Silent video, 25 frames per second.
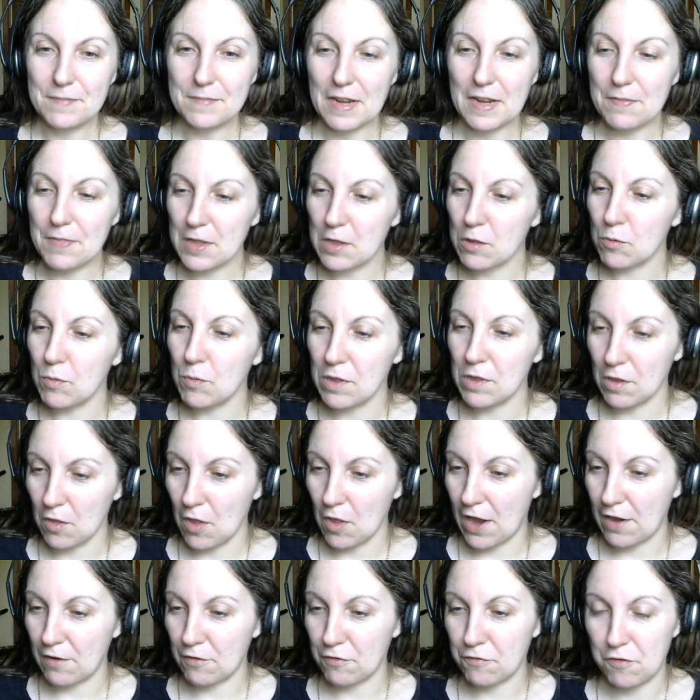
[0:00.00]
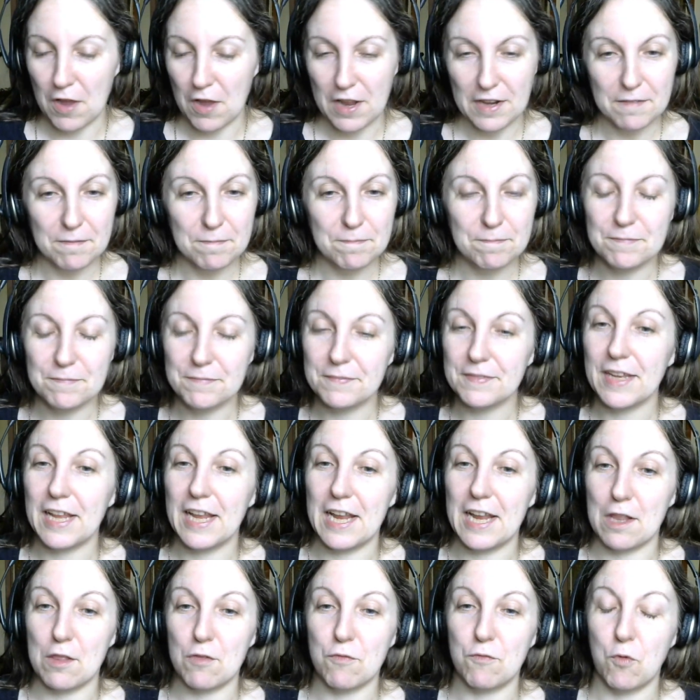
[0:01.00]
This was a lot of fun.
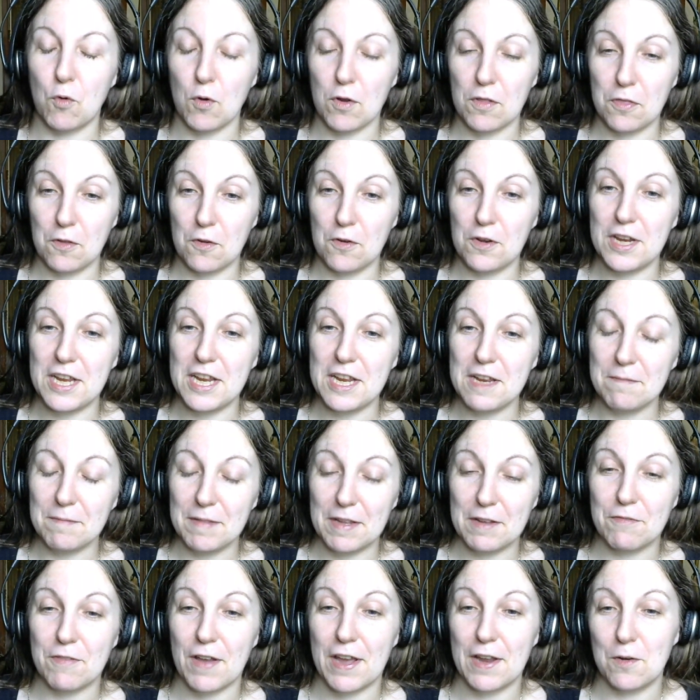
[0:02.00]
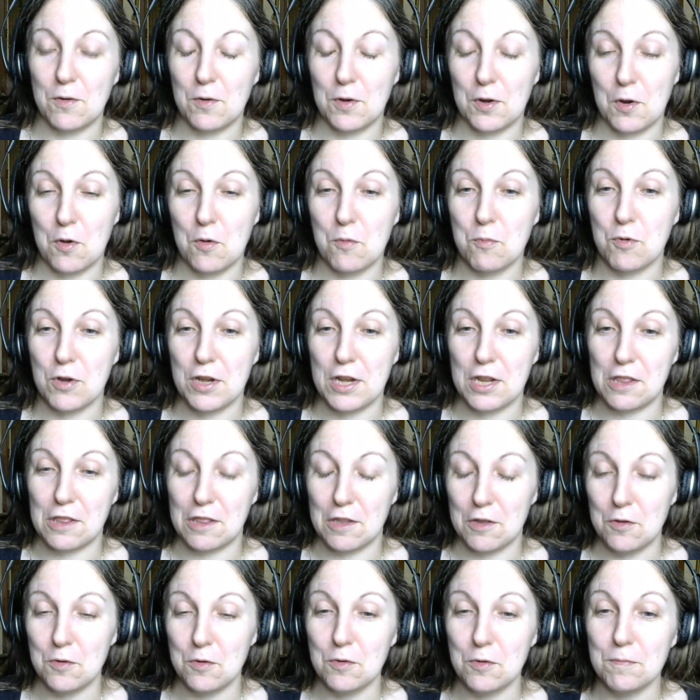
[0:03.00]
It's 4:30. If I don't go pretty
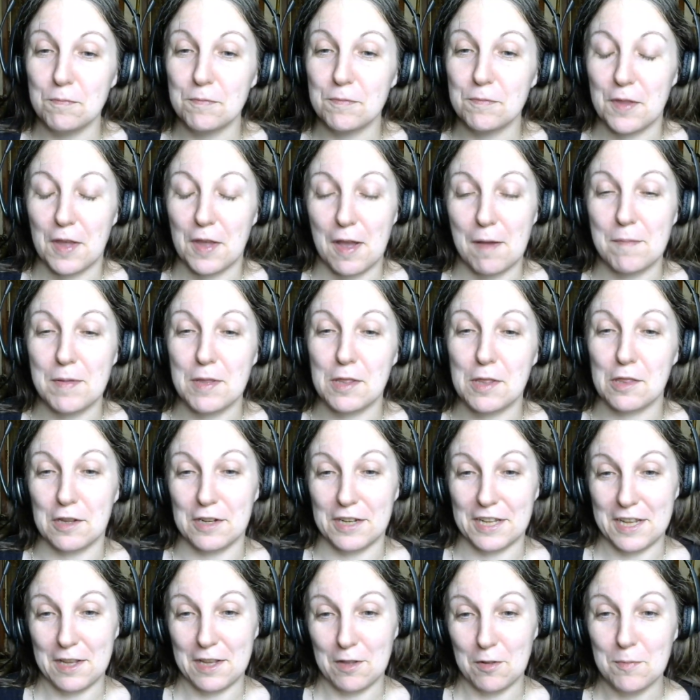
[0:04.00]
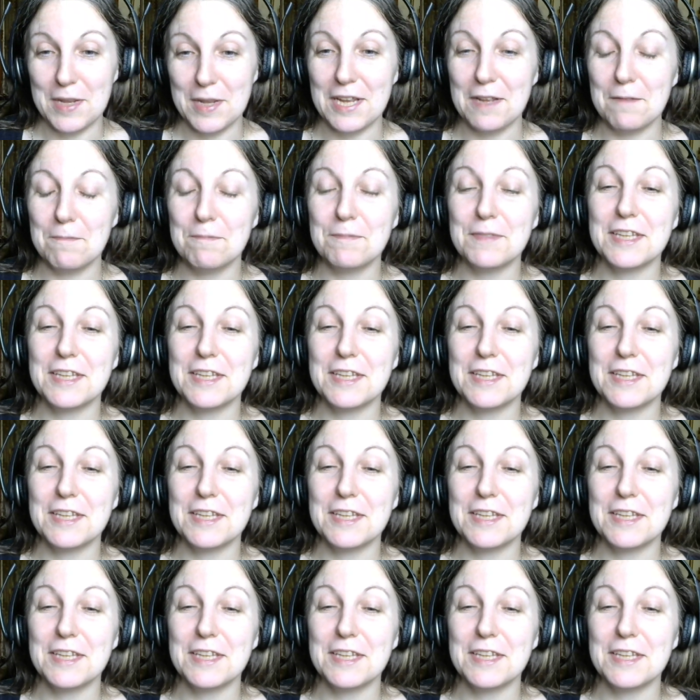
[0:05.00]
soon, the hubby's going to kill me.